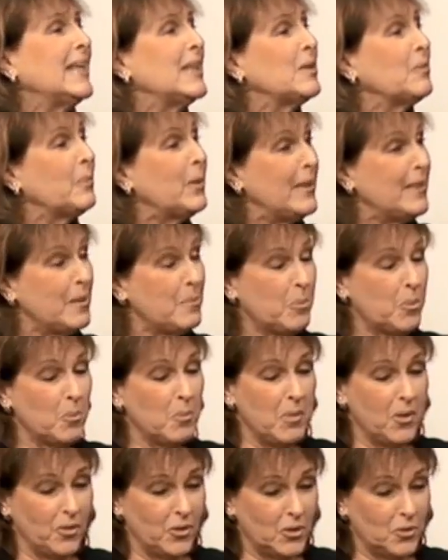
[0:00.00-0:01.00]
the way they
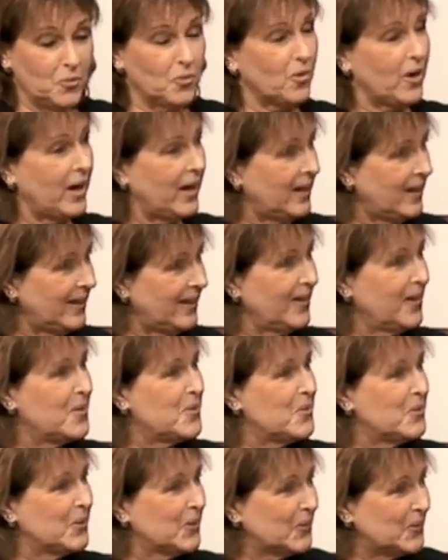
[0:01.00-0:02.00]
promoted
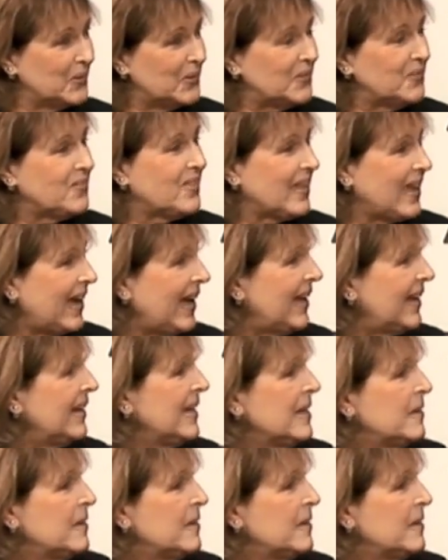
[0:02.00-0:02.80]
radio and all of that,